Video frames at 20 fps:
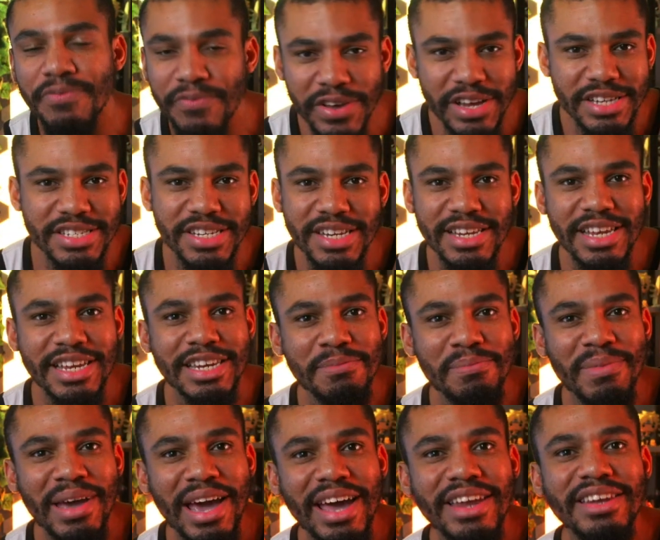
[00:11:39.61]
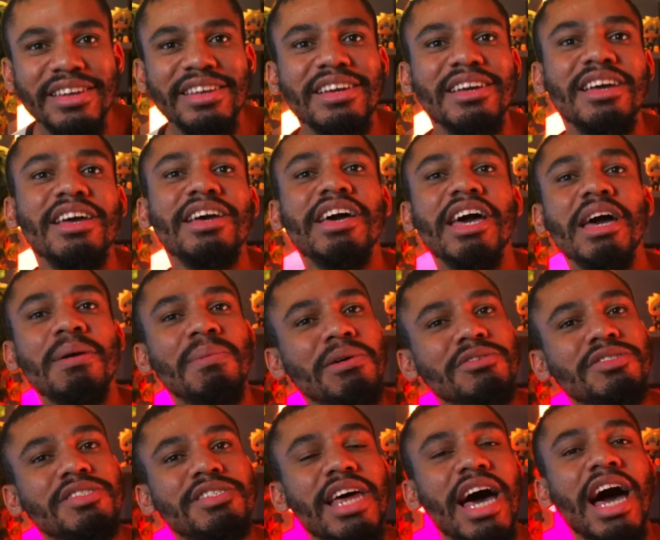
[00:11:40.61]
physically demanding and
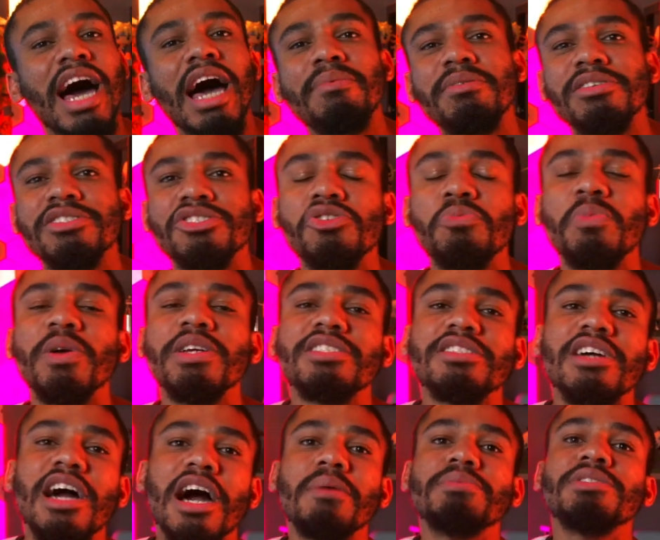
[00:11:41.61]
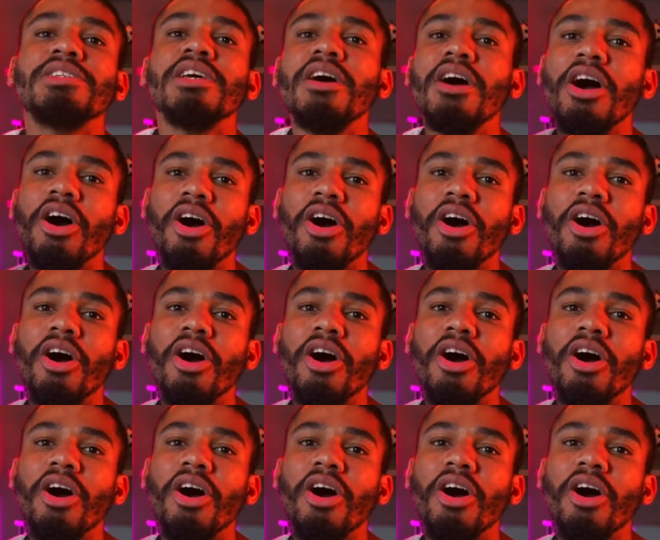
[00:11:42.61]
most time-consuming jobs